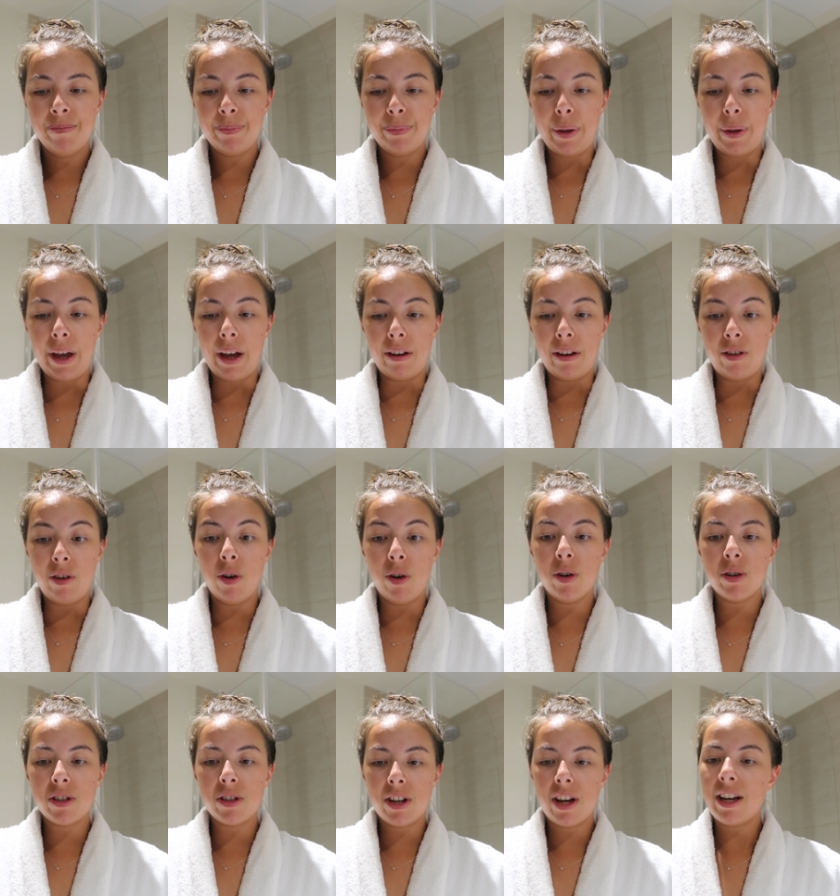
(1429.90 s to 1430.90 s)
yeah,
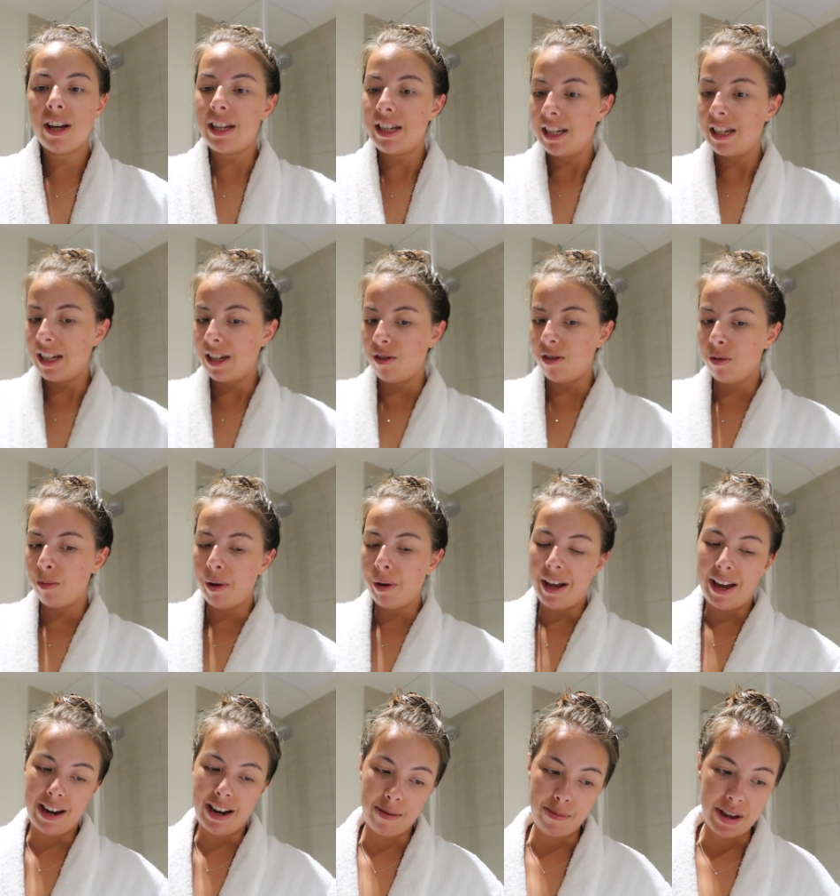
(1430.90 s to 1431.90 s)
not ideal
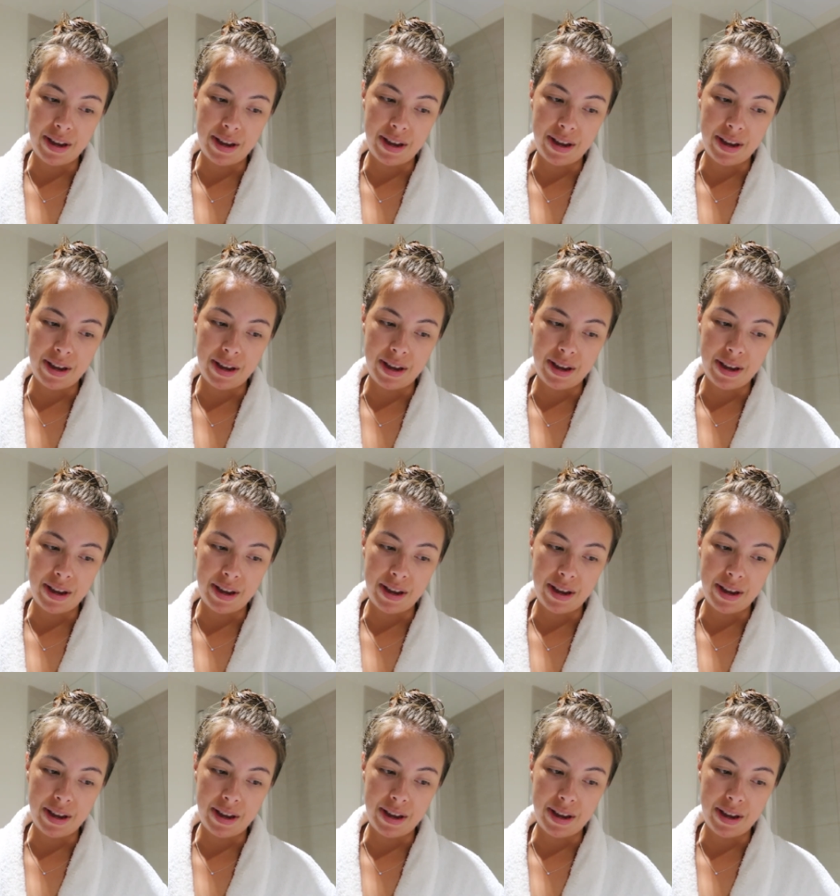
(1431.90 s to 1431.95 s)
by any